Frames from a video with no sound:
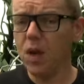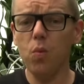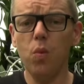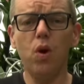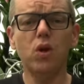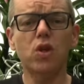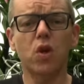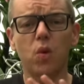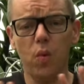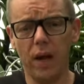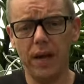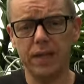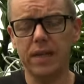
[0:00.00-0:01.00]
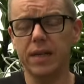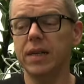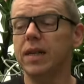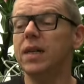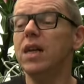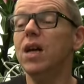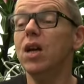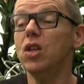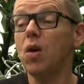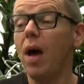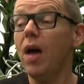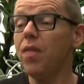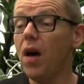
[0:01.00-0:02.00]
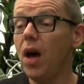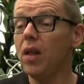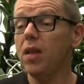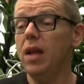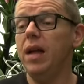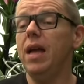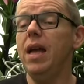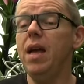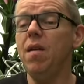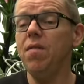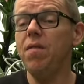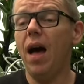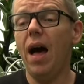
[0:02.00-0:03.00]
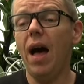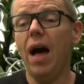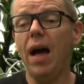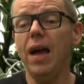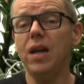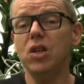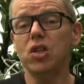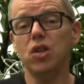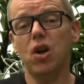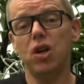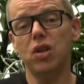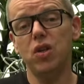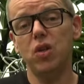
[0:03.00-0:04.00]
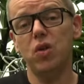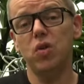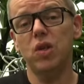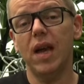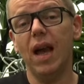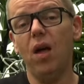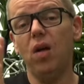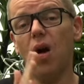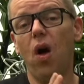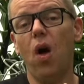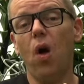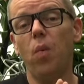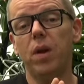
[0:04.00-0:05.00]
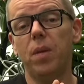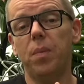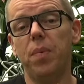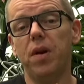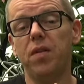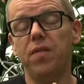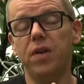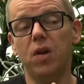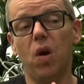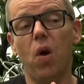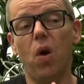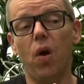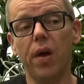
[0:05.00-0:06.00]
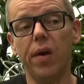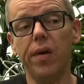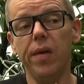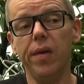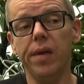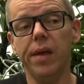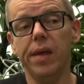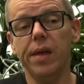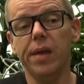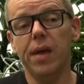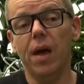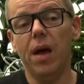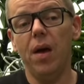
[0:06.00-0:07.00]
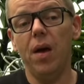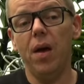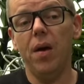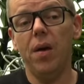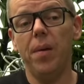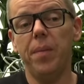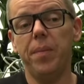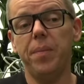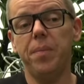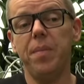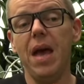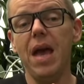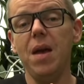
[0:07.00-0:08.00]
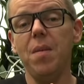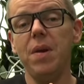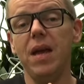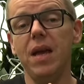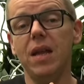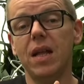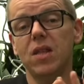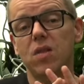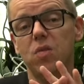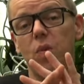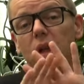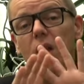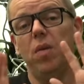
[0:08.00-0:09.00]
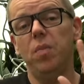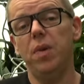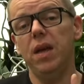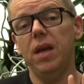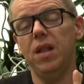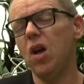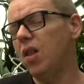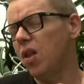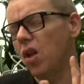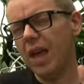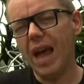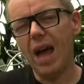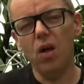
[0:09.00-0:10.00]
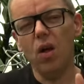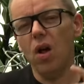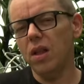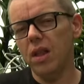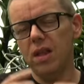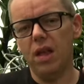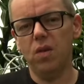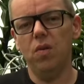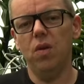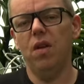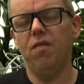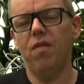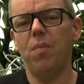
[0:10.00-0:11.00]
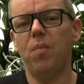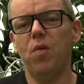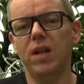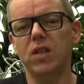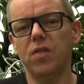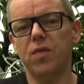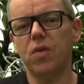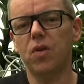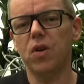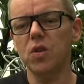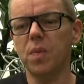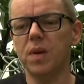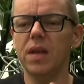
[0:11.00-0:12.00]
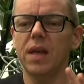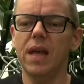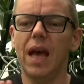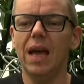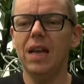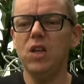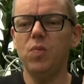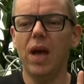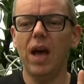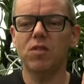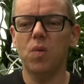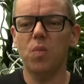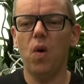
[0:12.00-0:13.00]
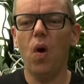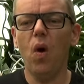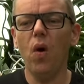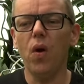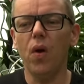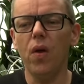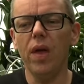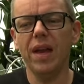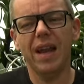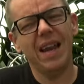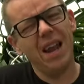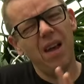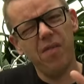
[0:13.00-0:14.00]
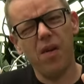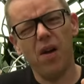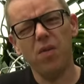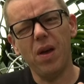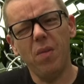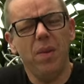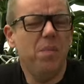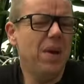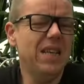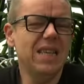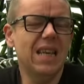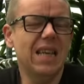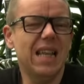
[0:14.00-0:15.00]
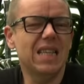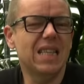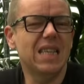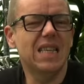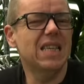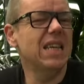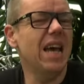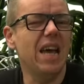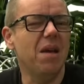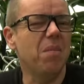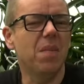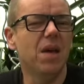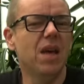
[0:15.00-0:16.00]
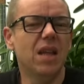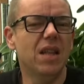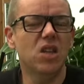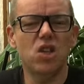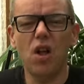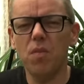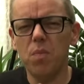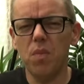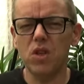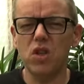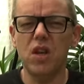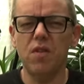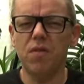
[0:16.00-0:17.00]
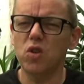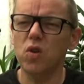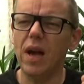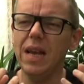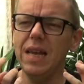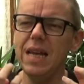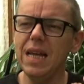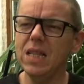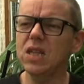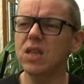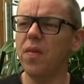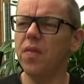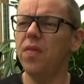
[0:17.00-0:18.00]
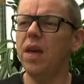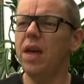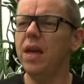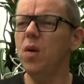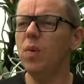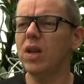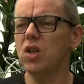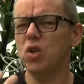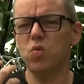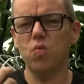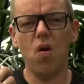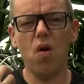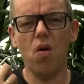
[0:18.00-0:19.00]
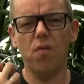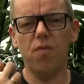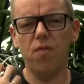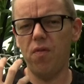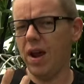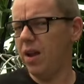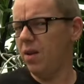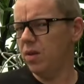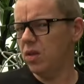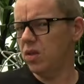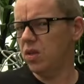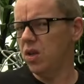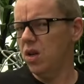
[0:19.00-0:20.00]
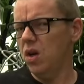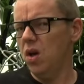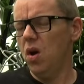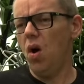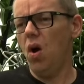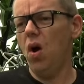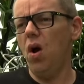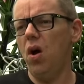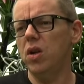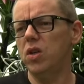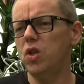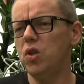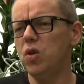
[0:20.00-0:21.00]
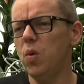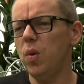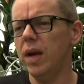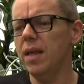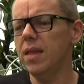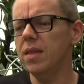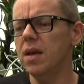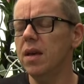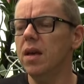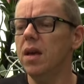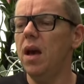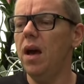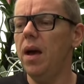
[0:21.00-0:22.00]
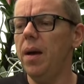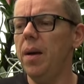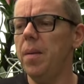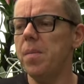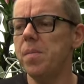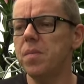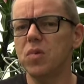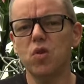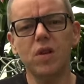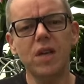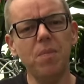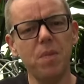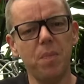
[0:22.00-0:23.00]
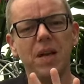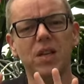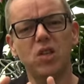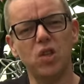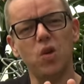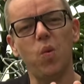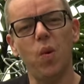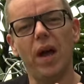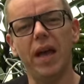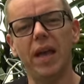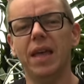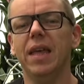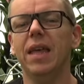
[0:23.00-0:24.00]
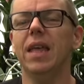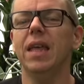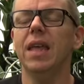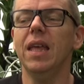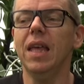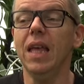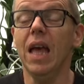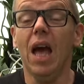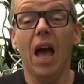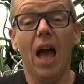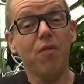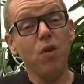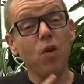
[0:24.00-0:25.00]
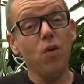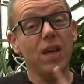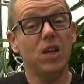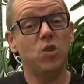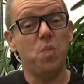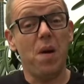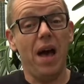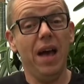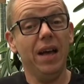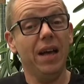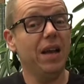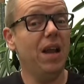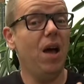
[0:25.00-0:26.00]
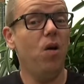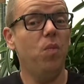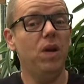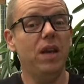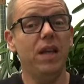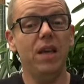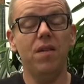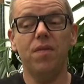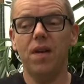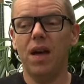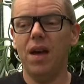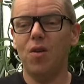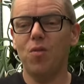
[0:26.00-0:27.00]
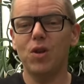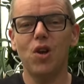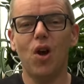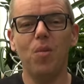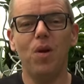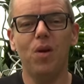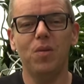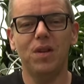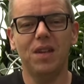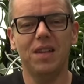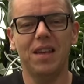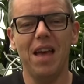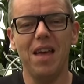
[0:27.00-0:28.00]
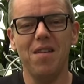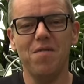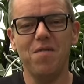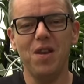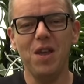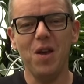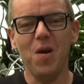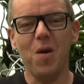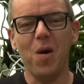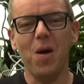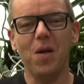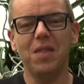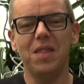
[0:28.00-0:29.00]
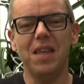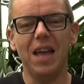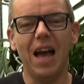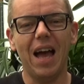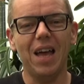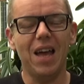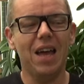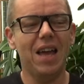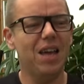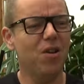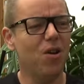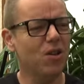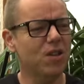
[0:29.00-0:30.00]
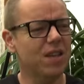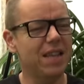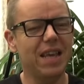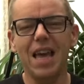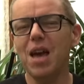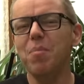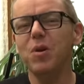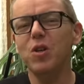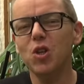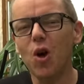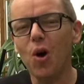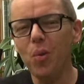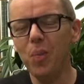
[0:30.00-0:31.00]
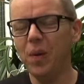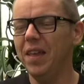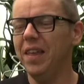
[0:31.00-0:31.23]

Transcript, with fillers: works great so I thought if I start to use alcohol with a paraffin oil um, maybe that will be the, not the alcohol, it, it, evaporates, of course, but at least we have some oil. And then I thought, well, basically, that's the same. There's not much difference. So I need something with a strong fragrance uh, to it um, to keep the pests away. A few years back, I now believe uh, Roger uploaded a video on the, he calls it the hippie soap